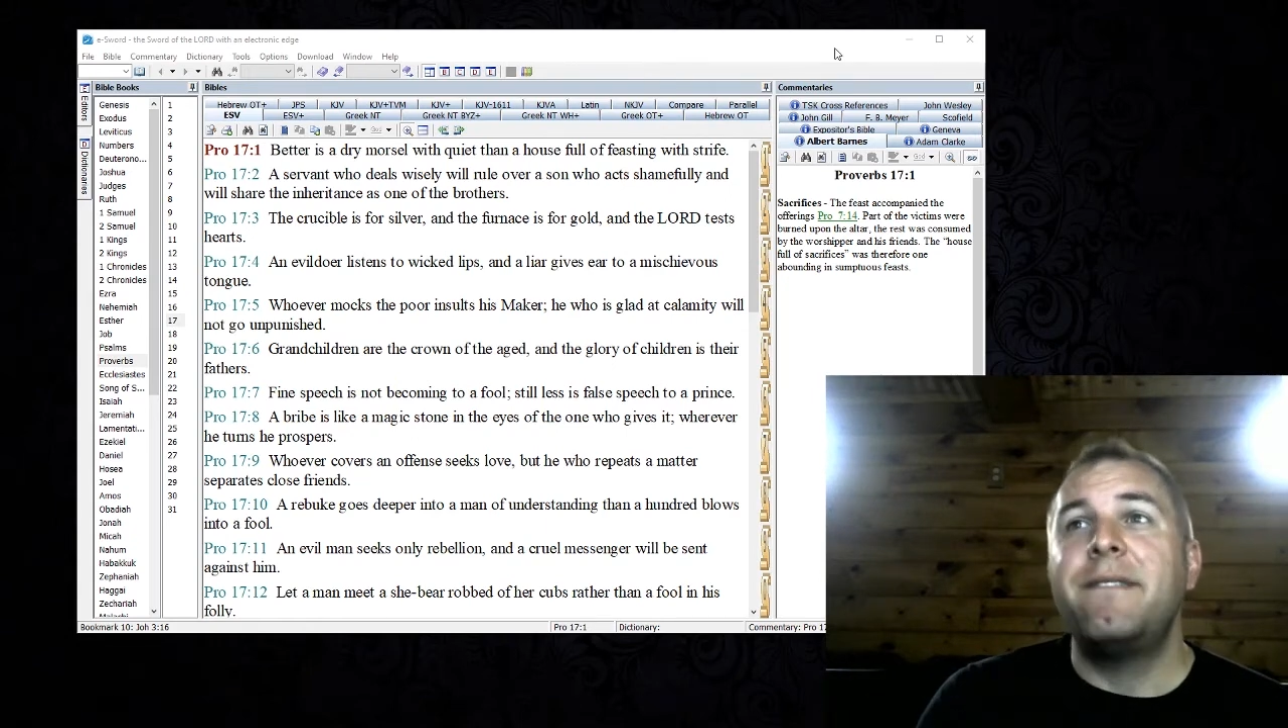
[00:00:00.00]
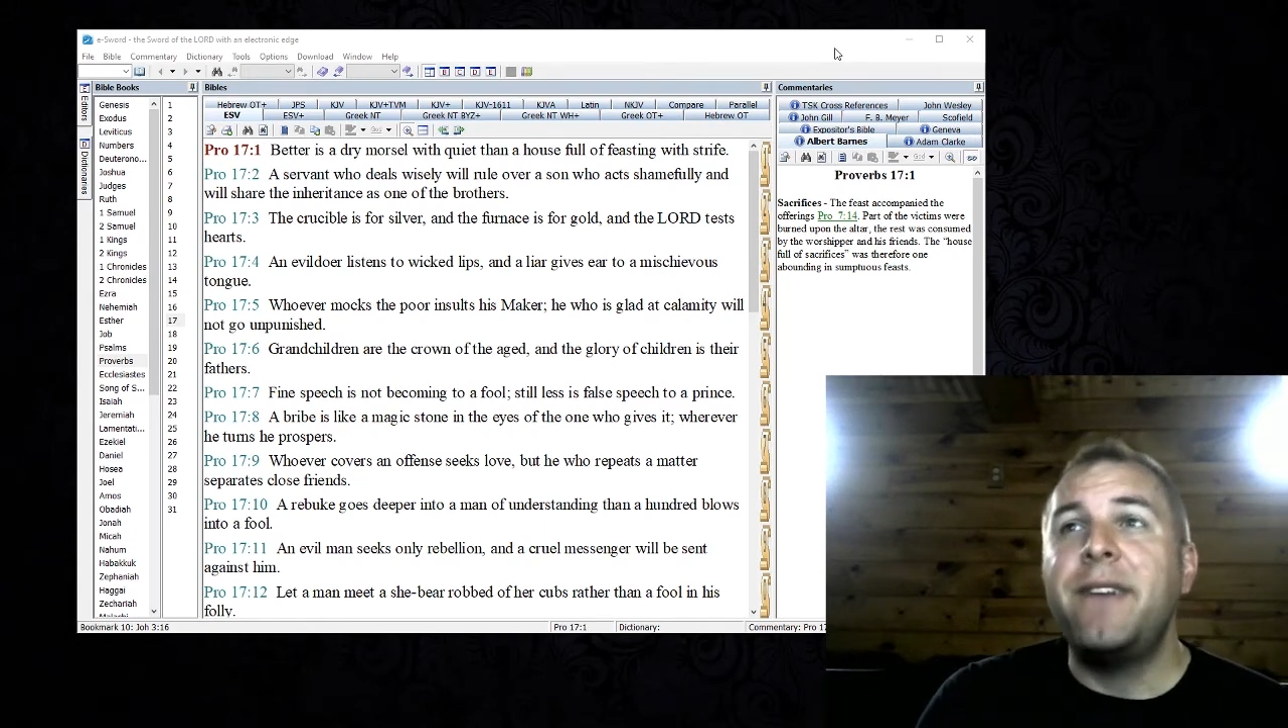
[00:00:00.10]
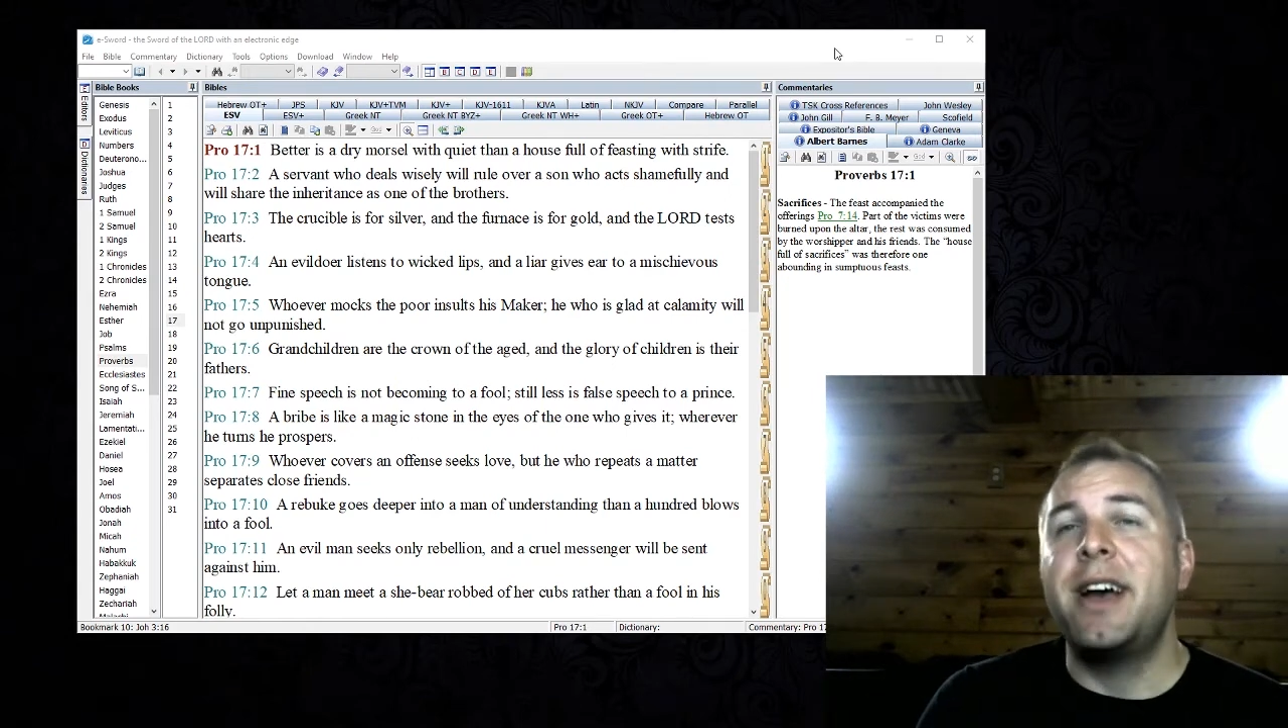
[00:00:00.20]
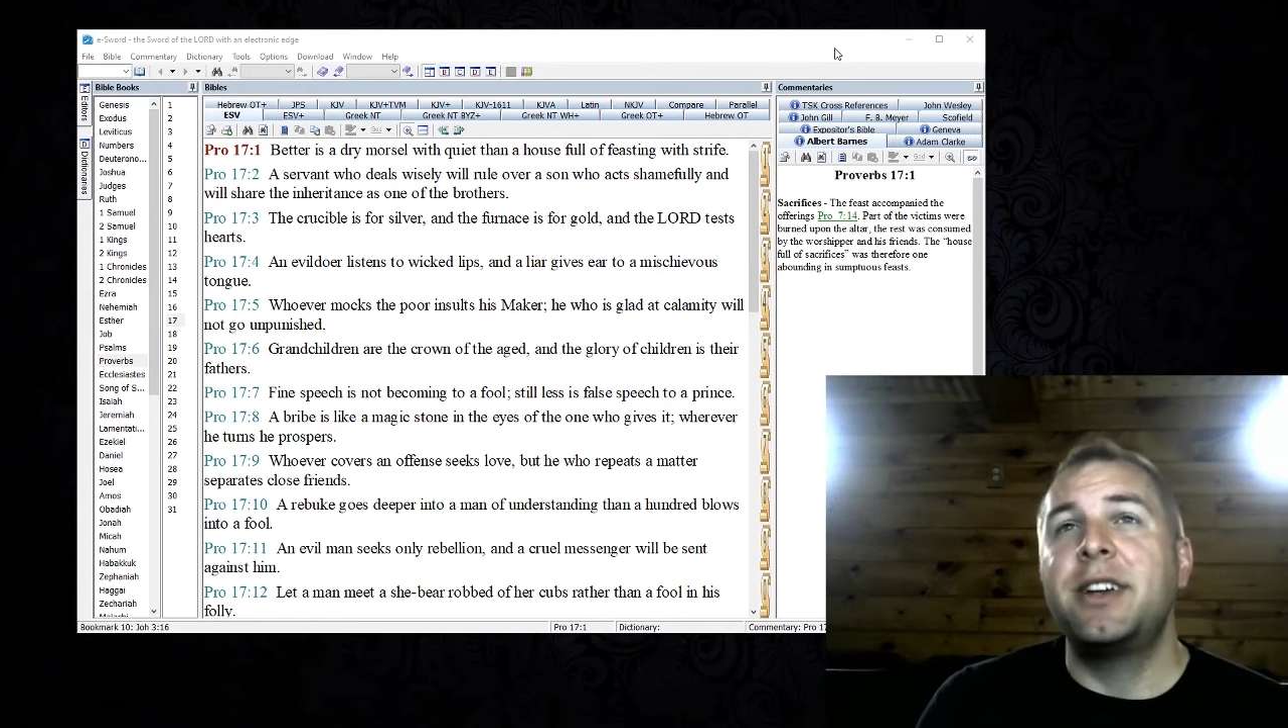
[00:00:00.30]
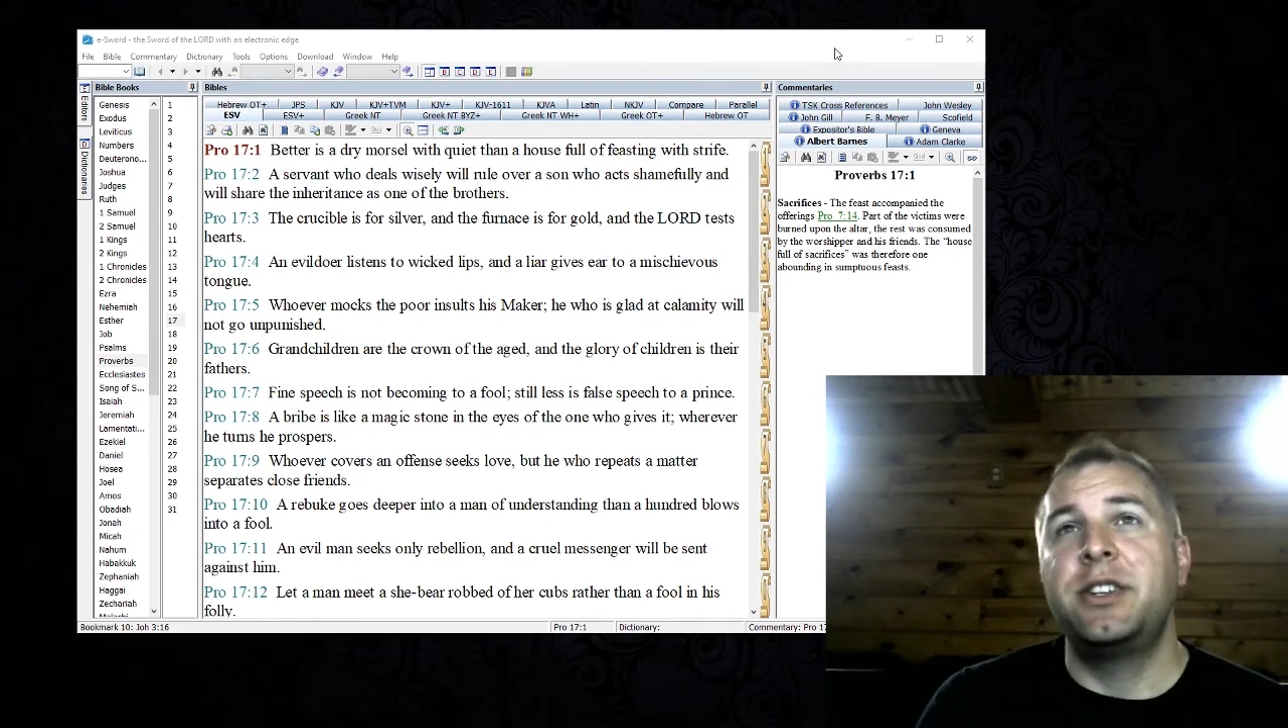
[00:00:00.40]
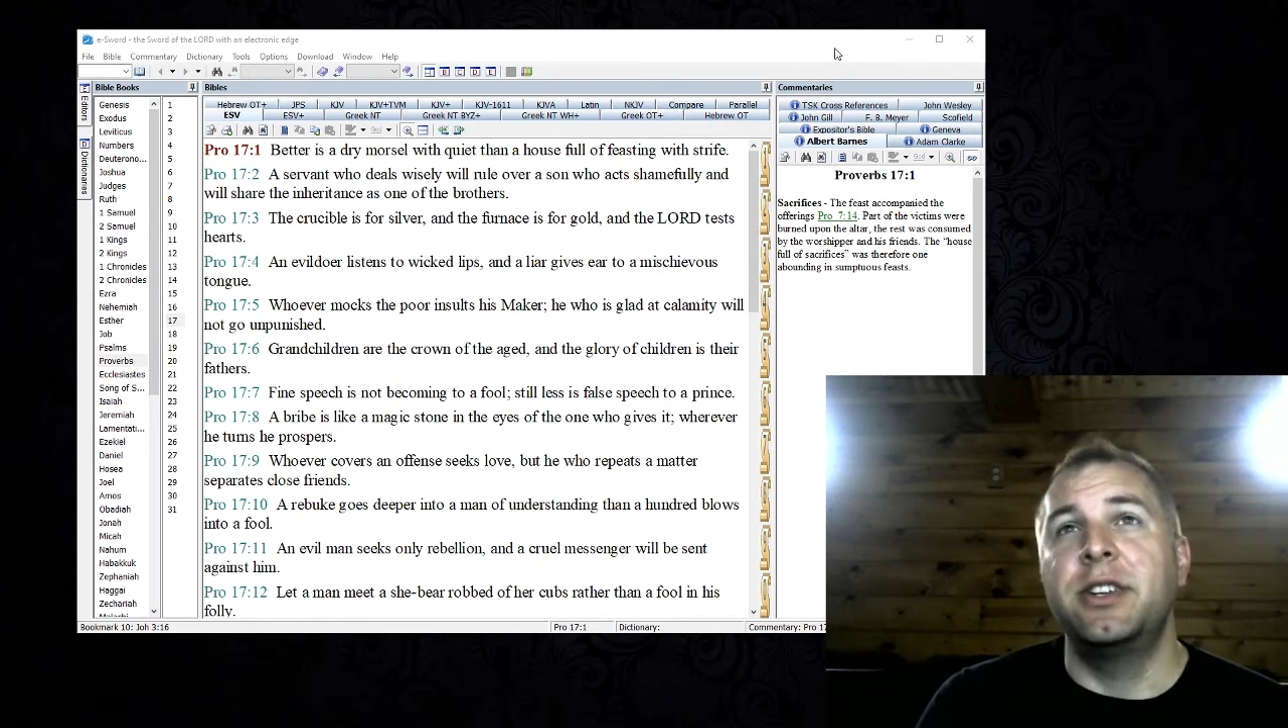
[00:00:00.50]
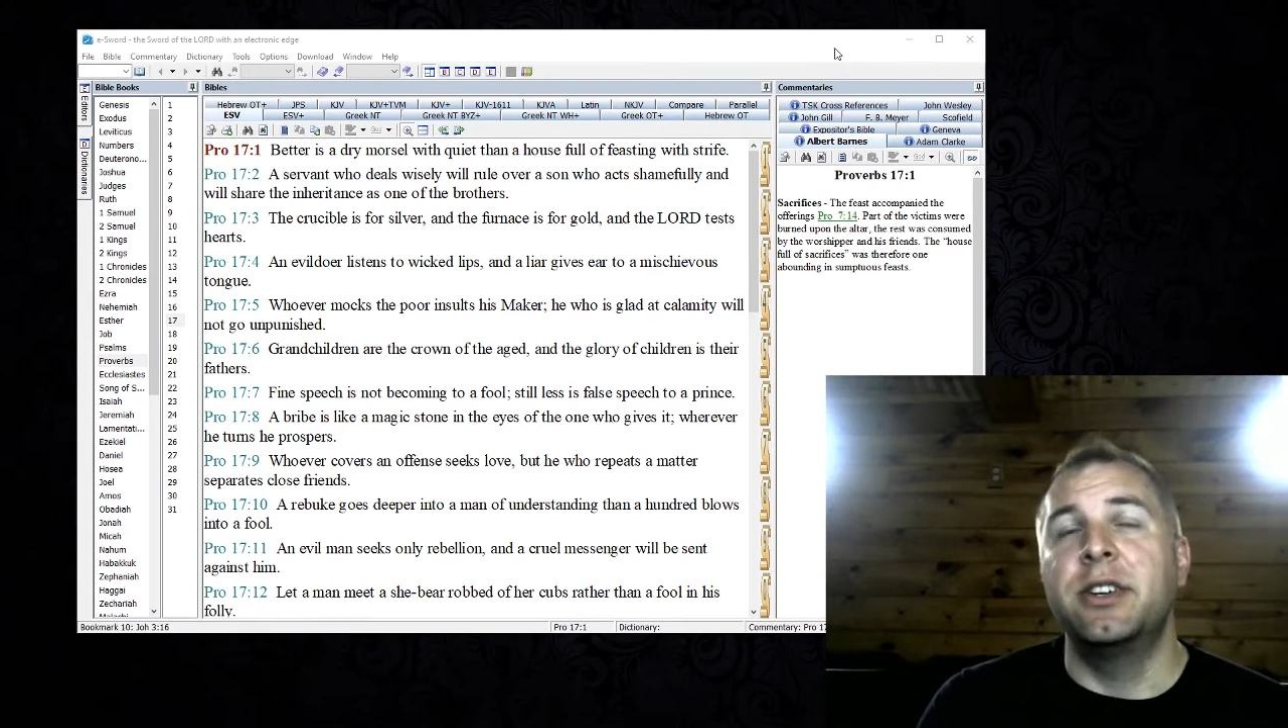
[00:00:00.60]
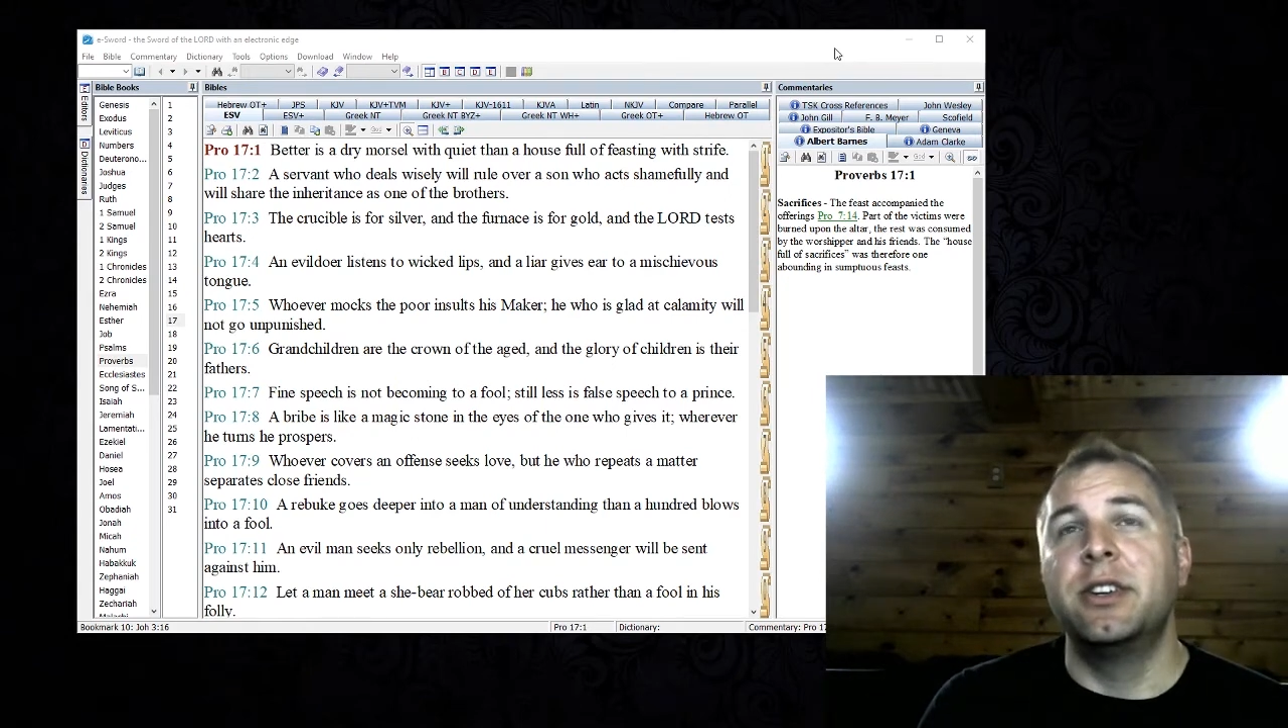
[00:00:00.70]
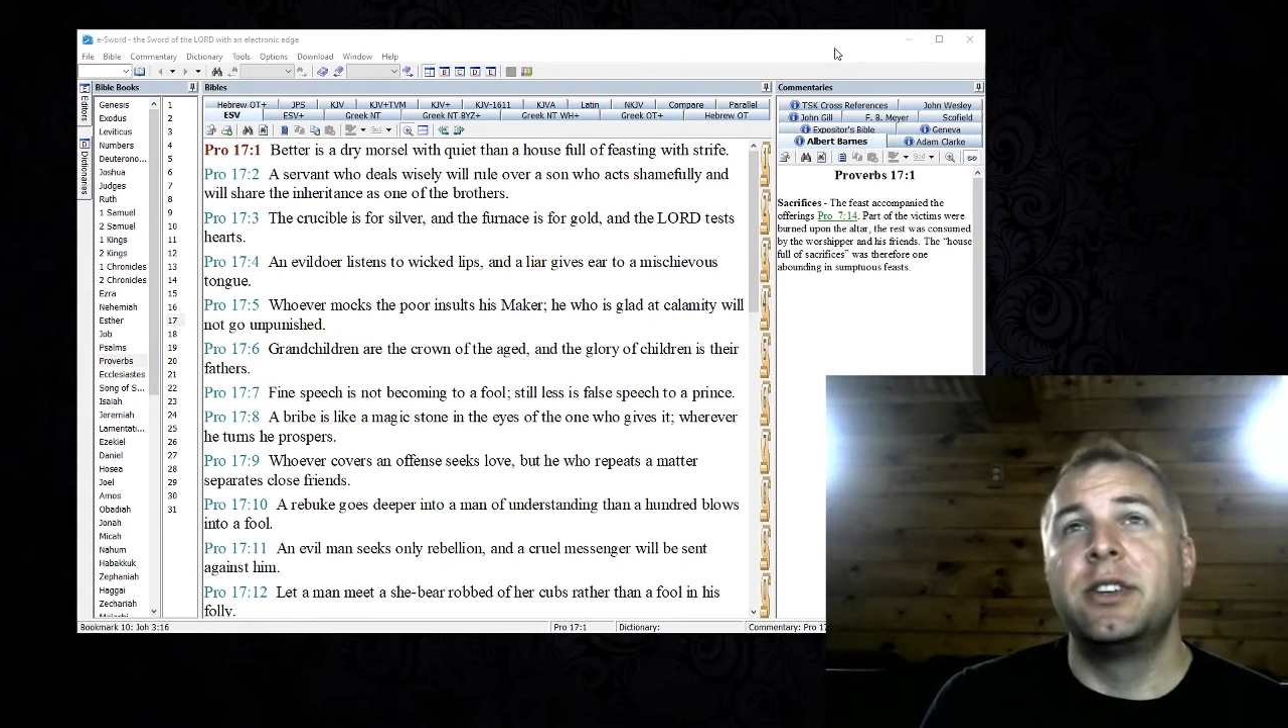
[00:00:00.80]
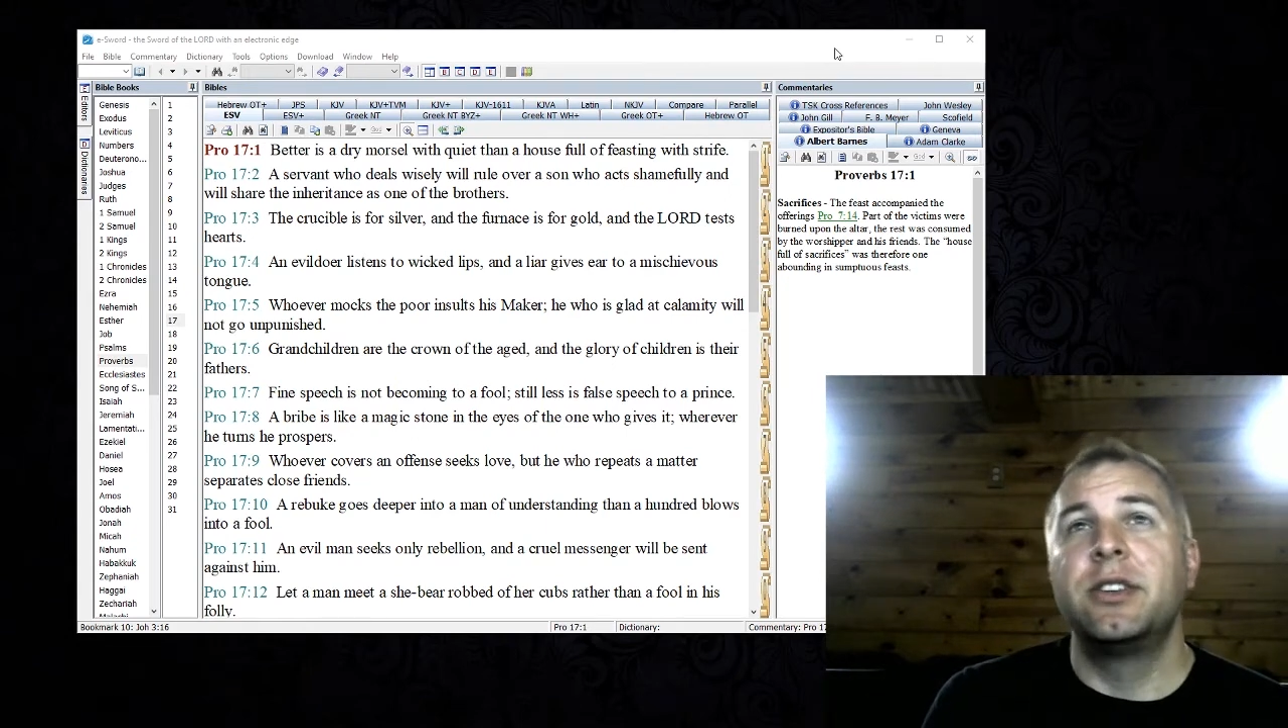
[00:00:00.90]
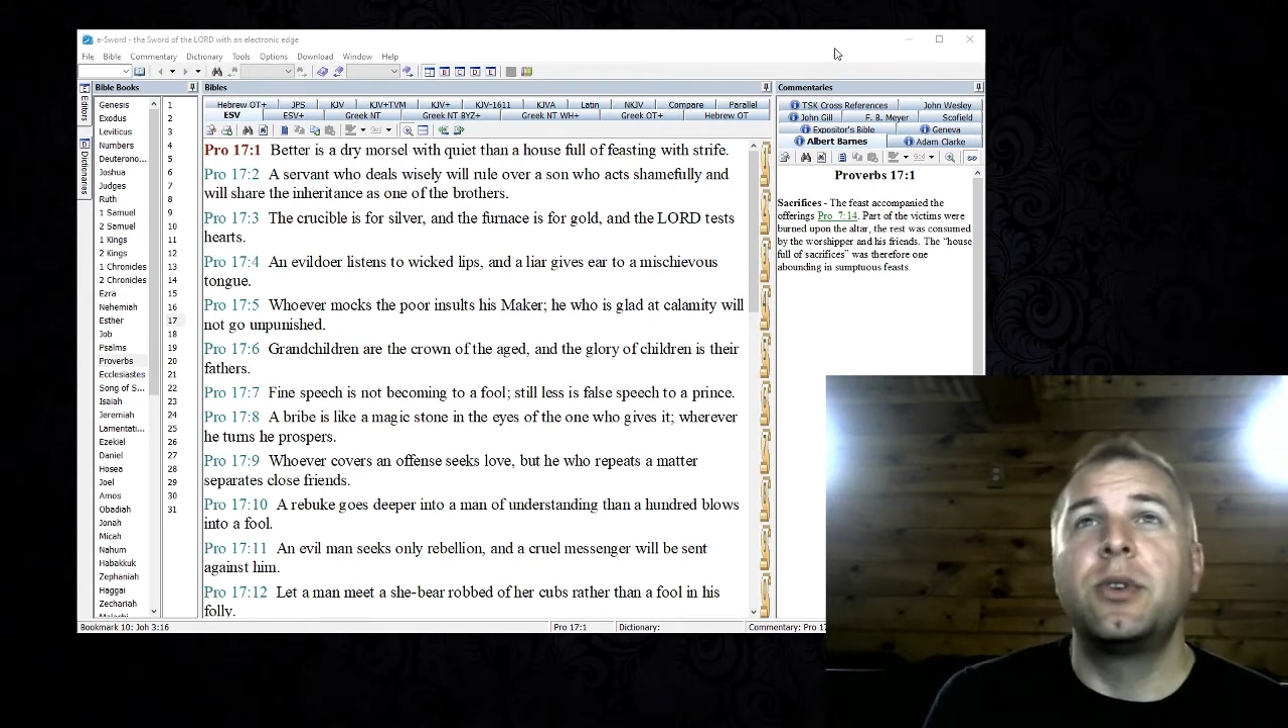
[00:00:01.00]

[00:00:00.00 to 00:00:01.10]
fashion